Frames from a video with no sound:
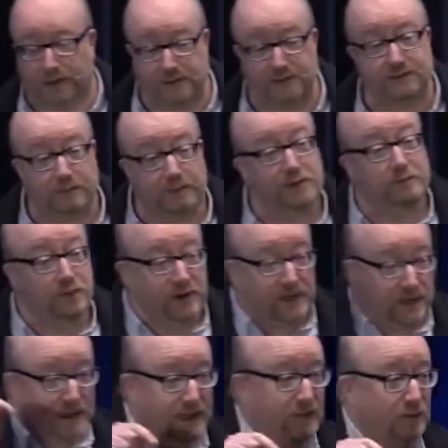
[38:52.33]
And some of you might
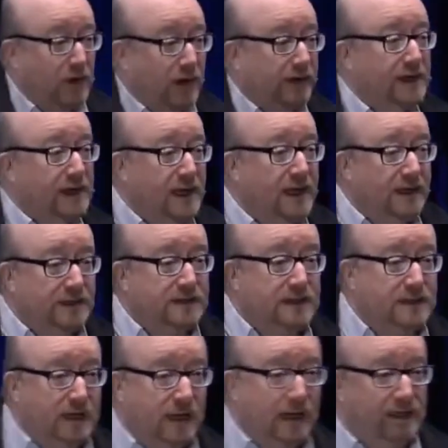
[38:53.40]
need one
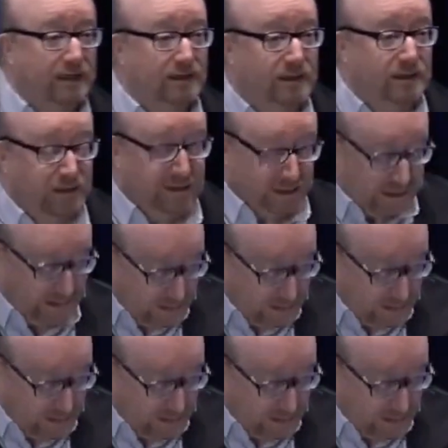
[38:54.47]
today. And